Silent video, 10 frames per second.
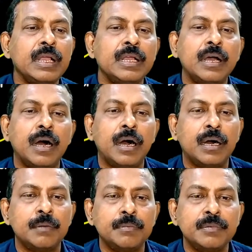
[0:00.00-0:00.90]

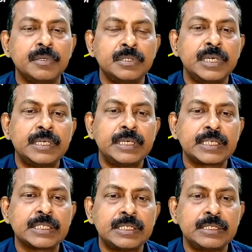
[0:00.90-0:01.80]
the
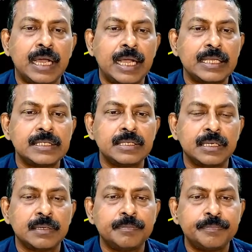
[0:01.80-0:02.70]
text has a
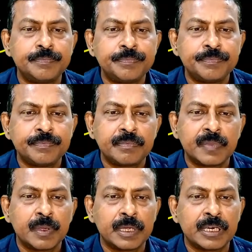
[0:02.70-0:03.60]

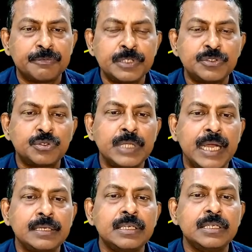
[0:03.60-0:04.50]
reference to that.
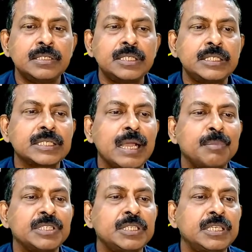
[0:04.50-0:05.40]
Such
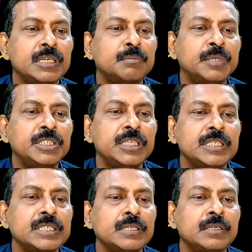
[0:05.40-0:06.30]
capacitor
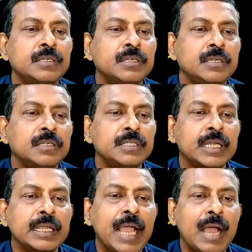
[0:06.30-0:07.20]
bridges the
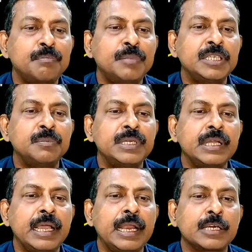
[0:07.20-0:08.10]
gap between
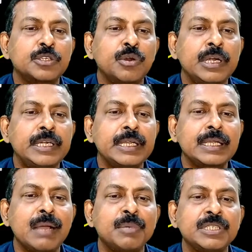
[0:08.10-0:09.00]
electrolytic
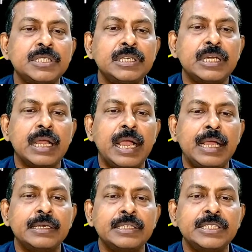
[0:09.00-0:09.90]
capacitor and
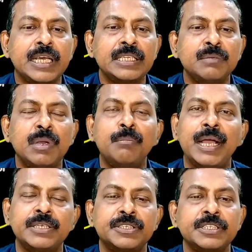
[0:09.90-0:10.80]
rechargeable
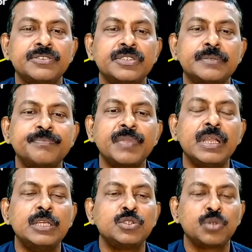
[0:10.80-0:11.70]
batteries.
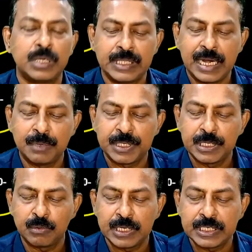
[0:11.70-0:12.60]
So in that
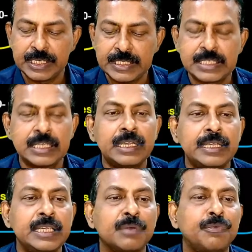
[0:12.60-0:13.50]
particular case,
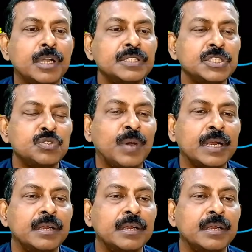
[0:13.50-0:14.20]
here for this one,